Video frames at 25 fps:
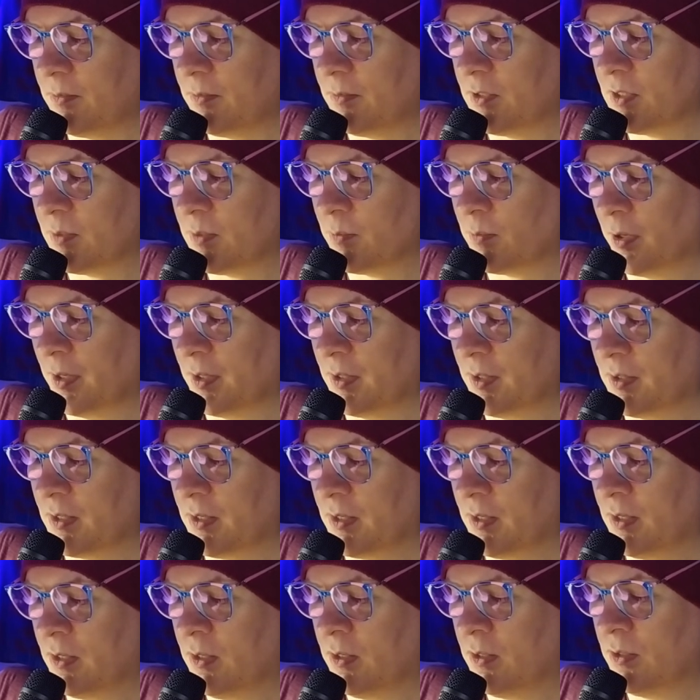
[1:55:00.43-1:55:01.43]
to point
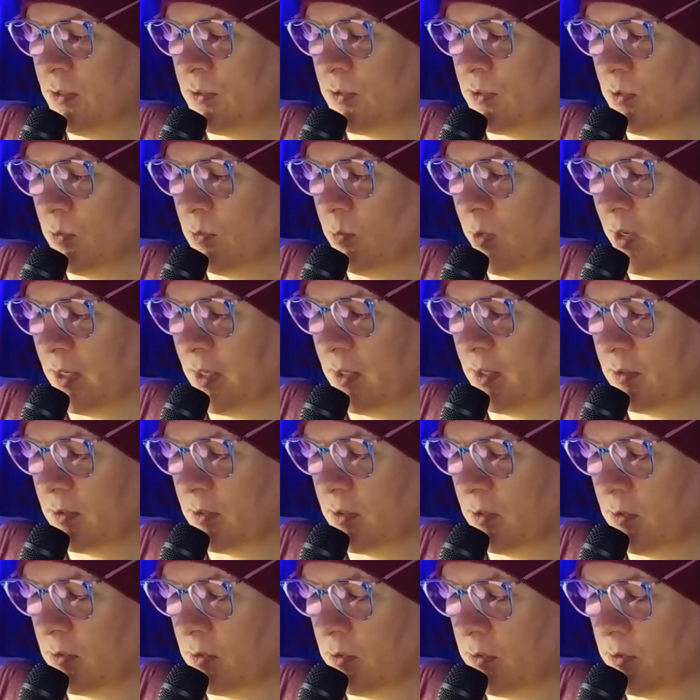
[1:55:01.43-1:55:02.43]
to one
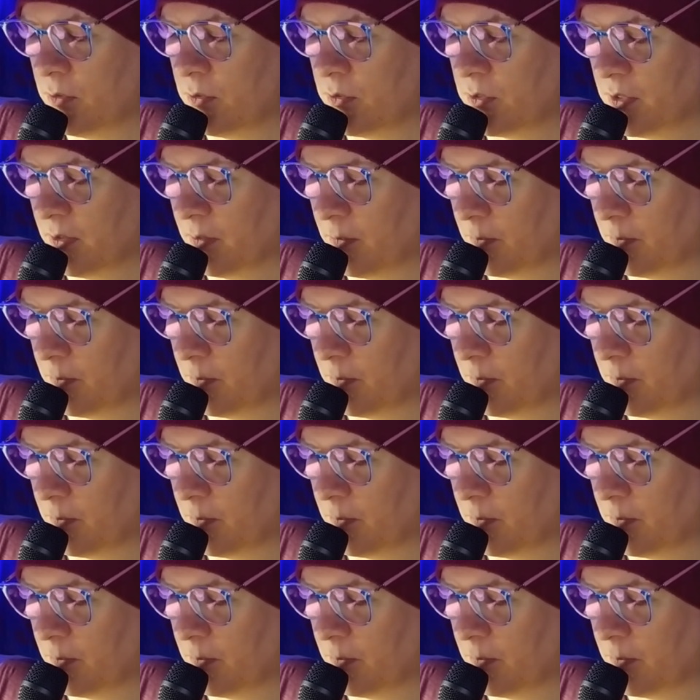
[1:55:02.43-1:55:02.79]
conclusion: